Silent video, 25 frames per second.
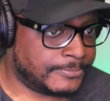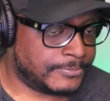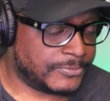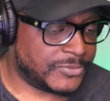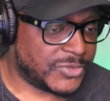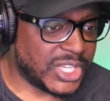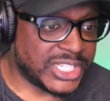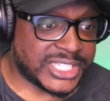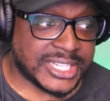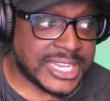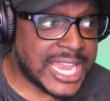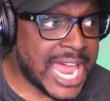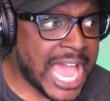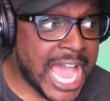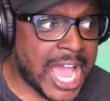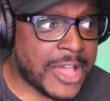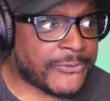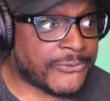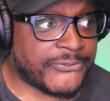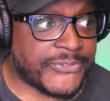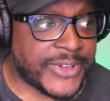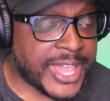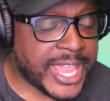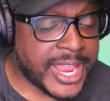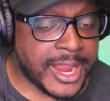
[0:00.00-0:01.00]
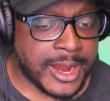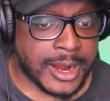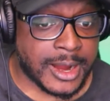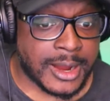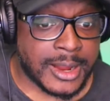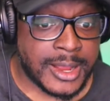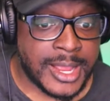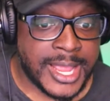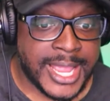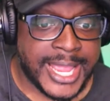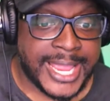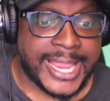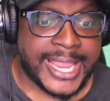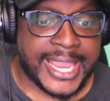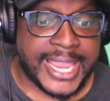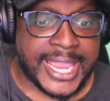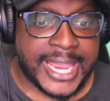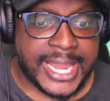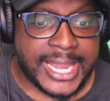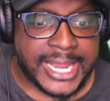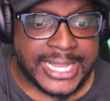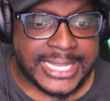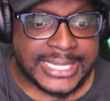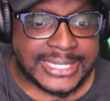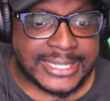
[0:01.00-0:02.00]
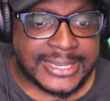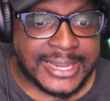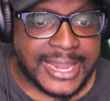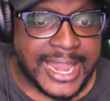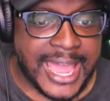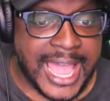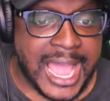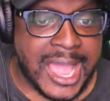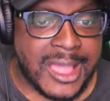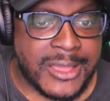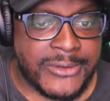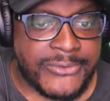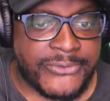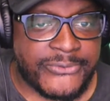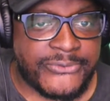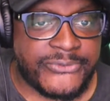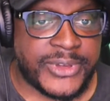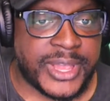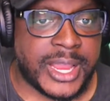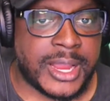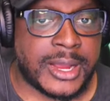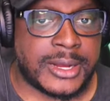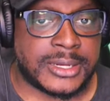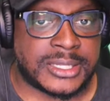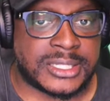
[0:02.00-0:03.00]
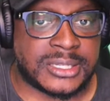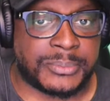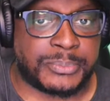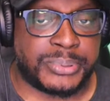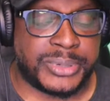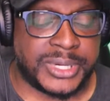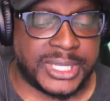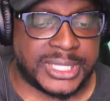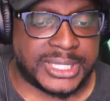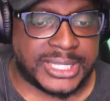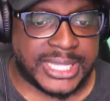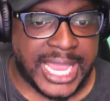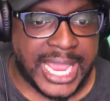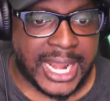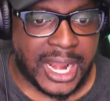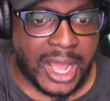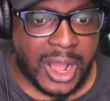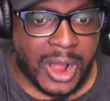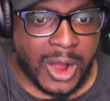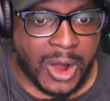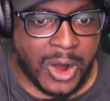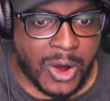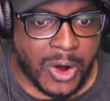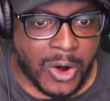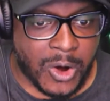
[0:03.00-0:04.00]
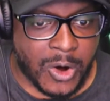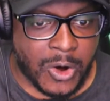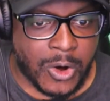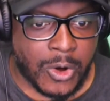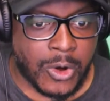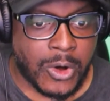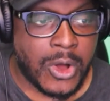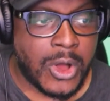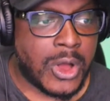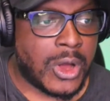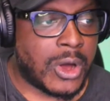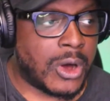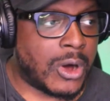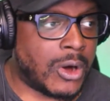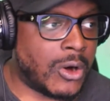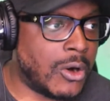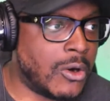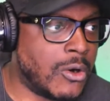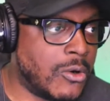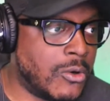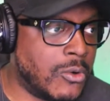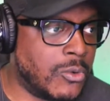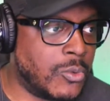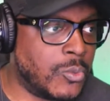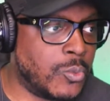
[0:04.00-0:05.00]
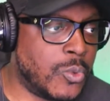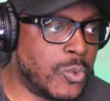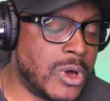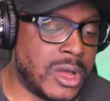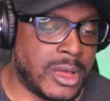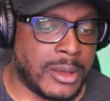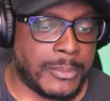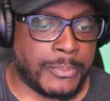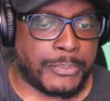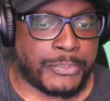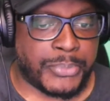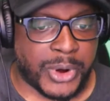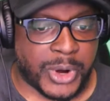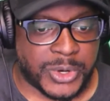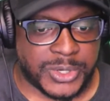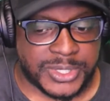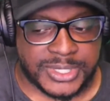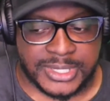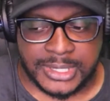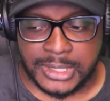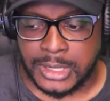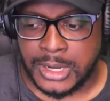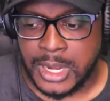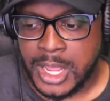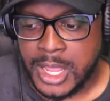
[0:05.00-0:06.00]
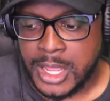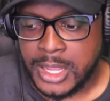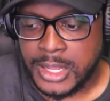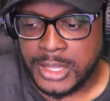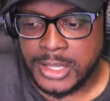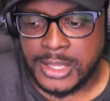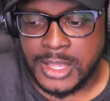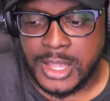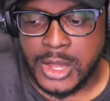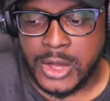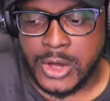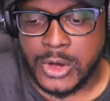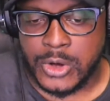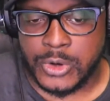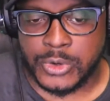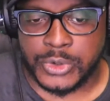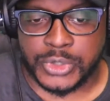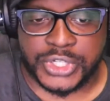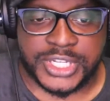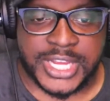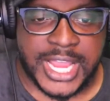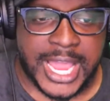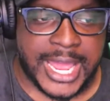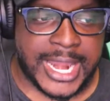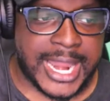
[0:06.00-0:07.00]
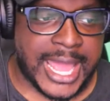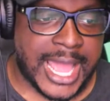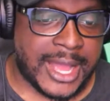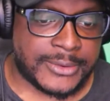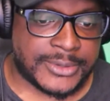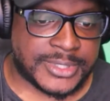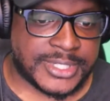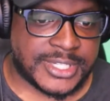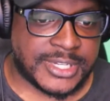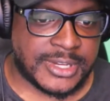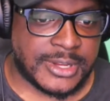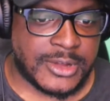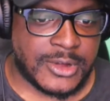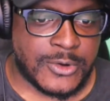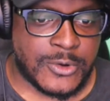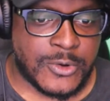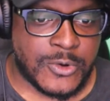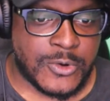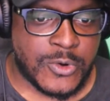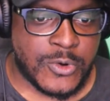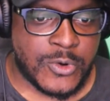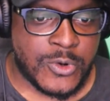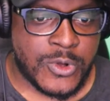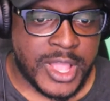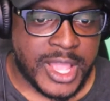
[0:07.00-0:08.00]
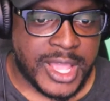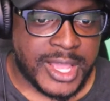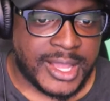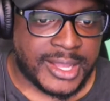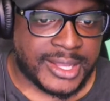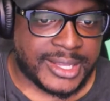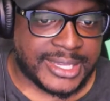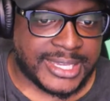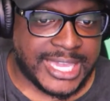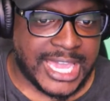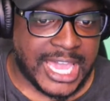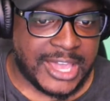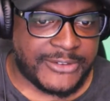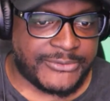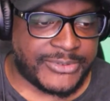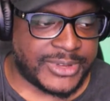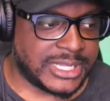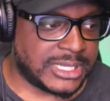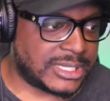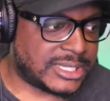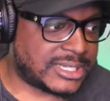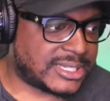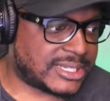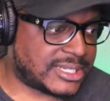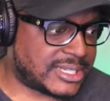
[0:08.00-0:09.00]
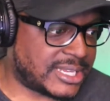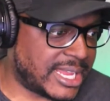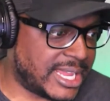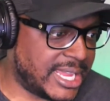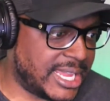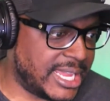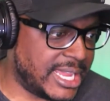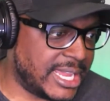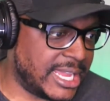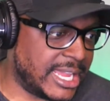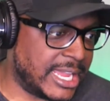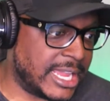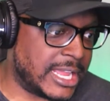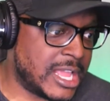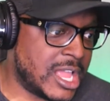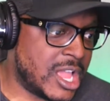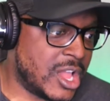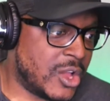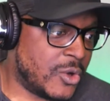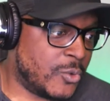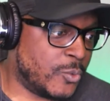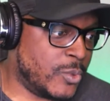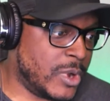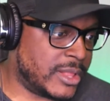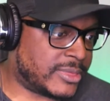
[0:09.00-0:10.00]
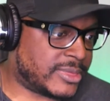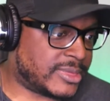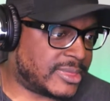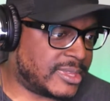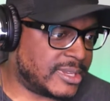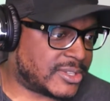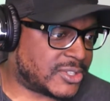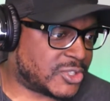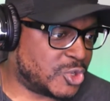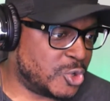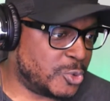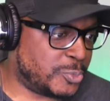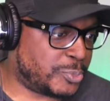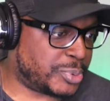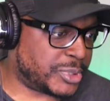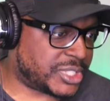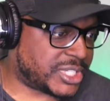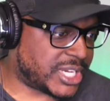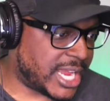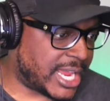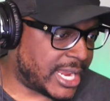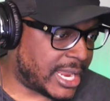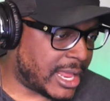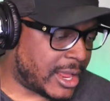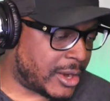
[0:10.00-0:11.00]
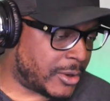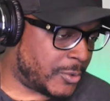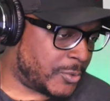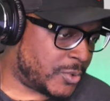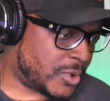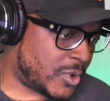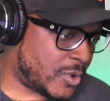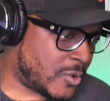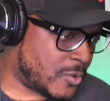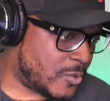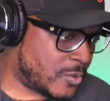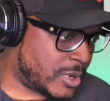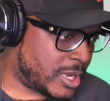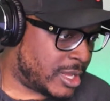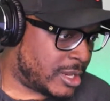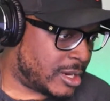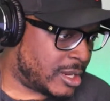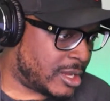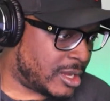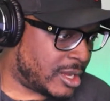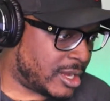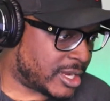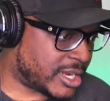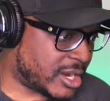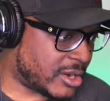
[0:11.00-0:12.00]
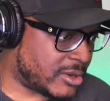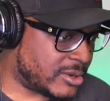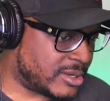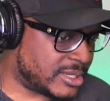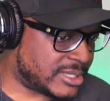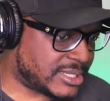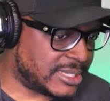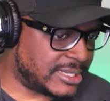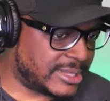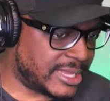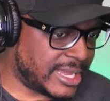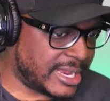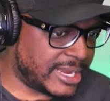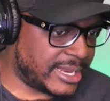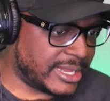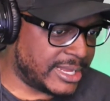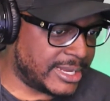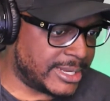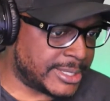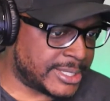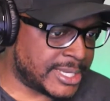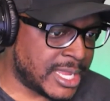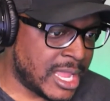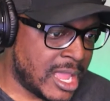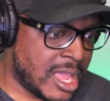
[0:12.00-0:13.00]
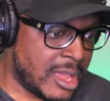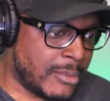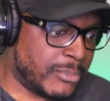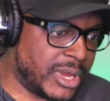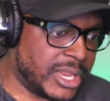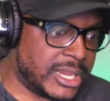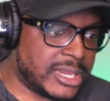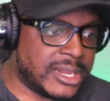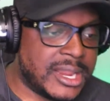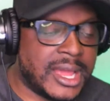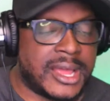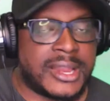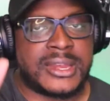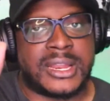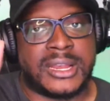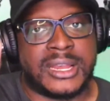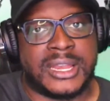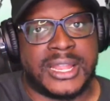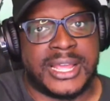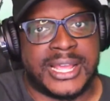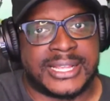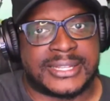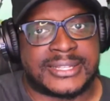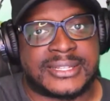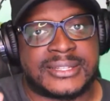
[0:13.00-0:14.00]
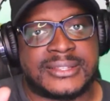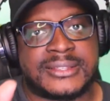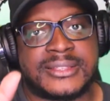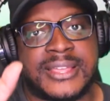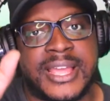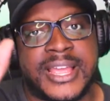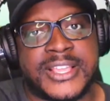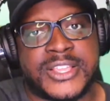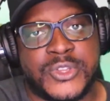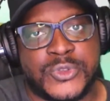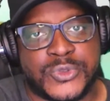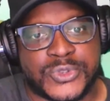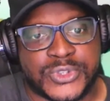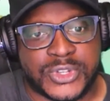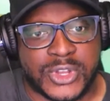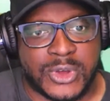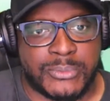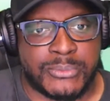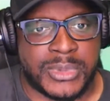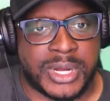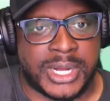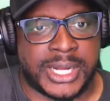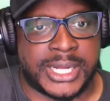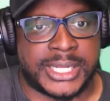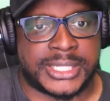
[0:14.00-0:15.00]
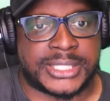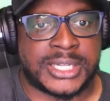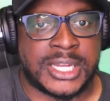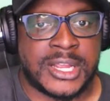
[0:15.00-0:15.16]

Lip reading: It's not fair. It is not fair to put that all on one person. Yo, shout out to Kevin C with the super chat. I don't know what currency that is, but nonetheless, thank you so much